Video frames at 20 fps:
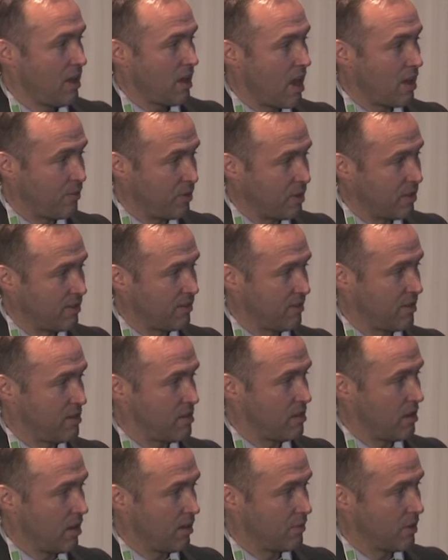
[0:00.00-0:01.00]

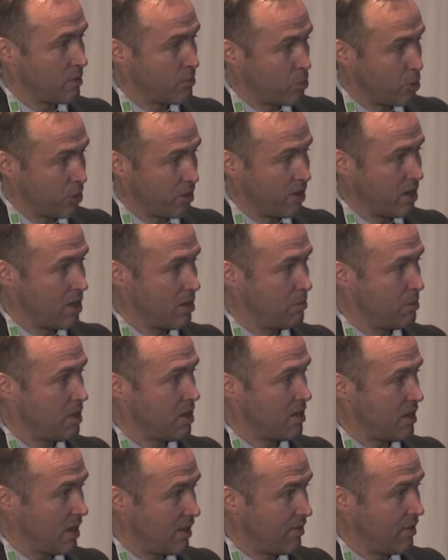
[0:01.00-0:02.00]
efficacy of ibrutinib
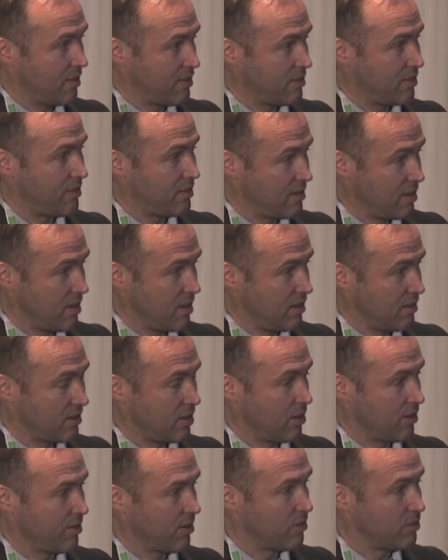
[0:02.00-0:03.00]
in this disease and
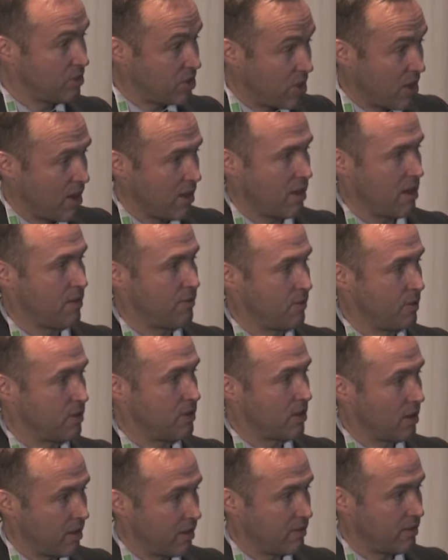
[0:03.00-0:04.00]
also check if
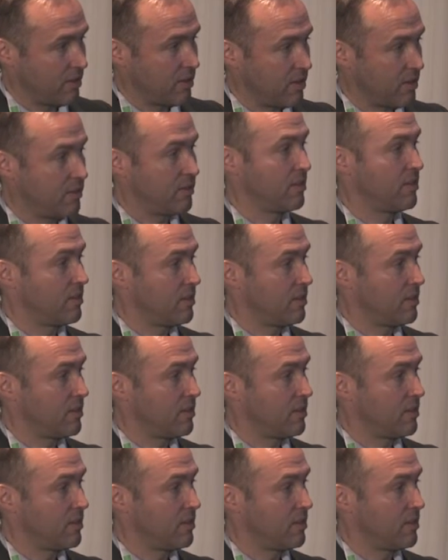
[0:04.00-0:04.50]
it got into the